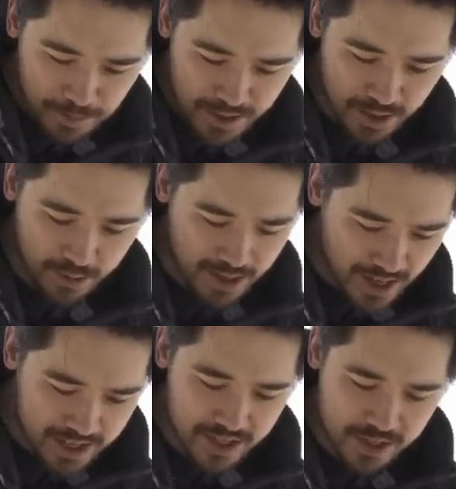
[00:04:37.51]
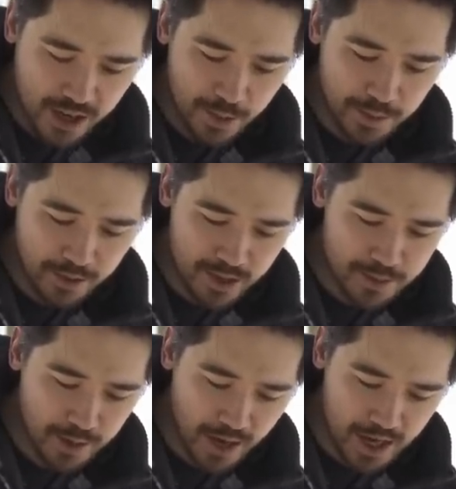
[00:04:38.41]
So nice and sharp and
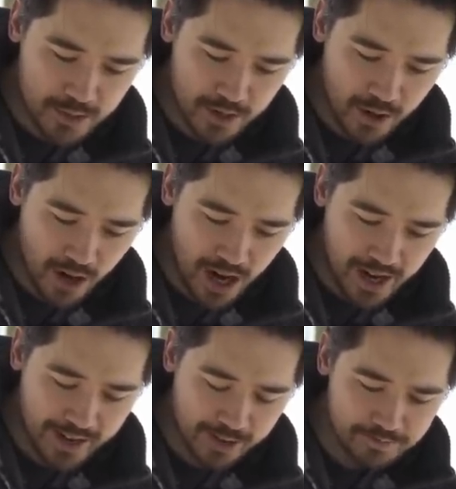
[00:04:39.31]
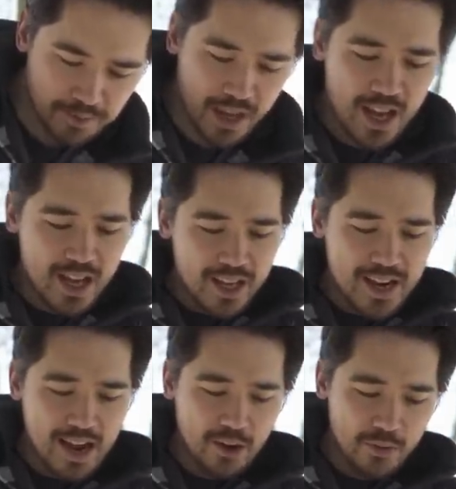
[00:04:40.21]
crisp here as we go higher.
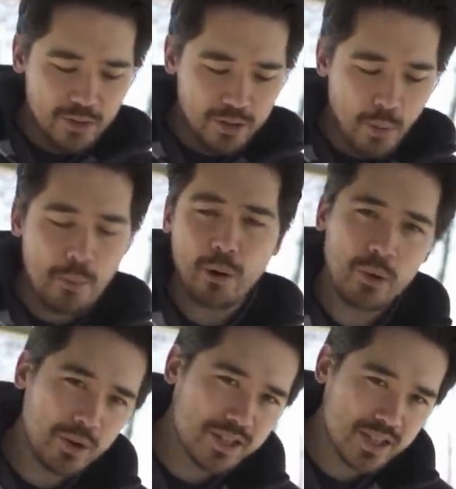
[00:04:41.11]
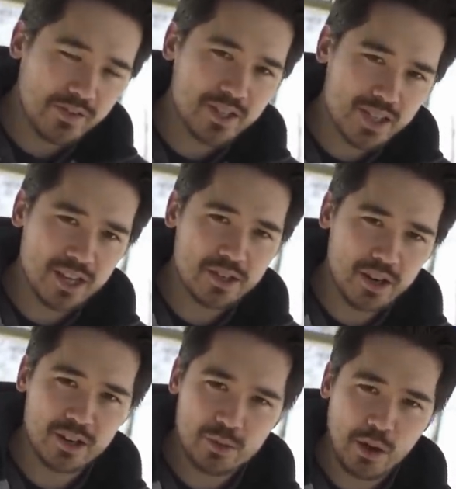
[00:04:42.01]
Now, the 1.17 sensor
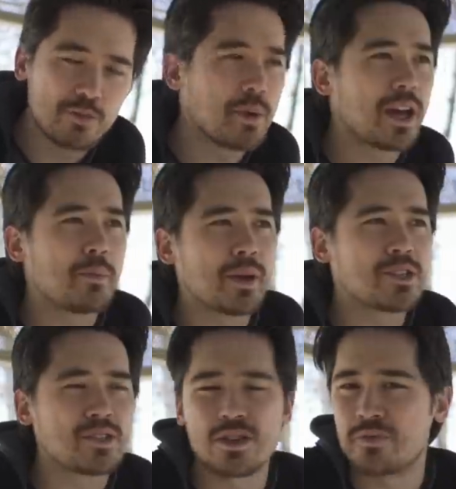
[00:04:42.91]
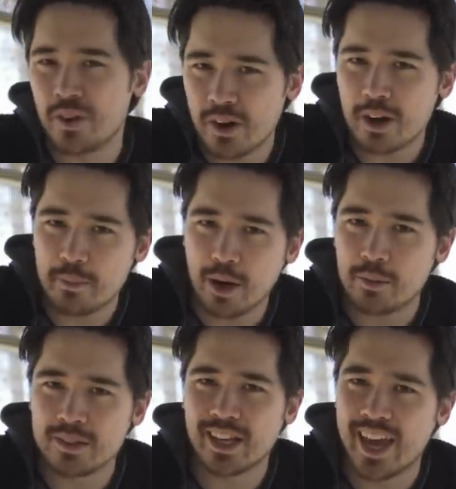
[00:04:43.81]
here, 12 megapixels, is very
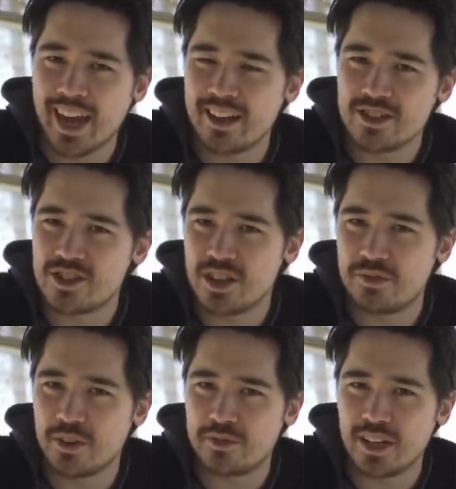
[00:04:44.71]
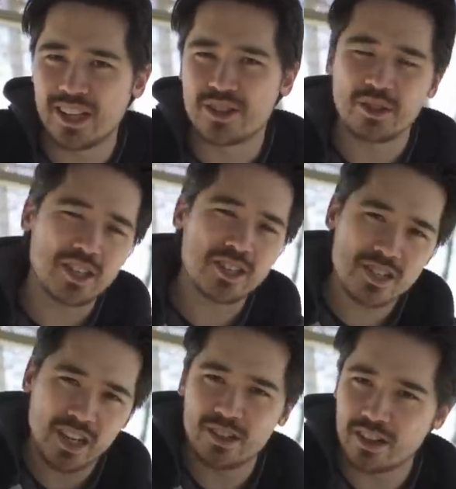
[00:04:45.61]
comparable to Canon's G15. So let's
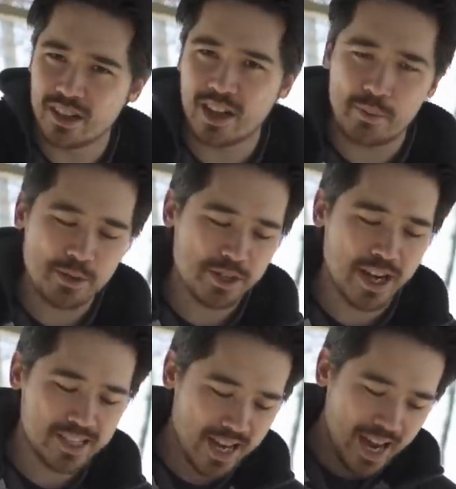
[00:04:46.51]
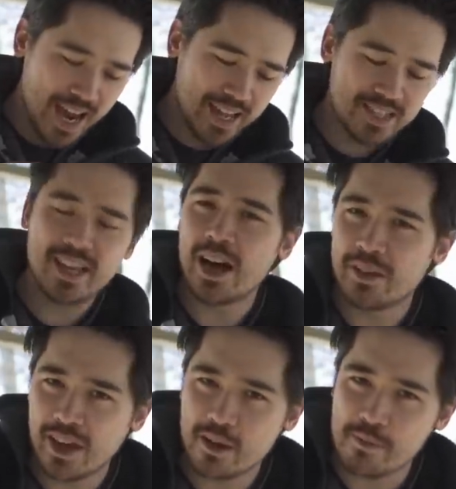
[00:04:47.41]
just take a look at a couple shots and see how
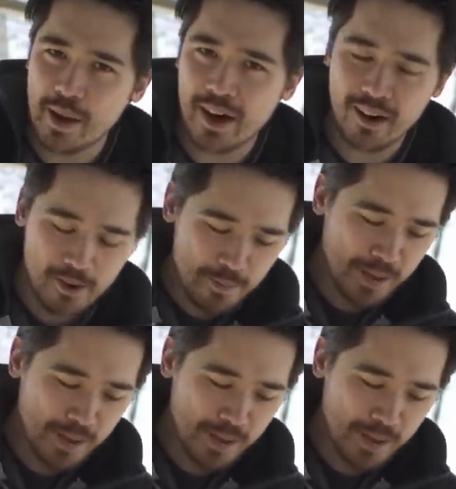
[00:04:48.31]
they compare.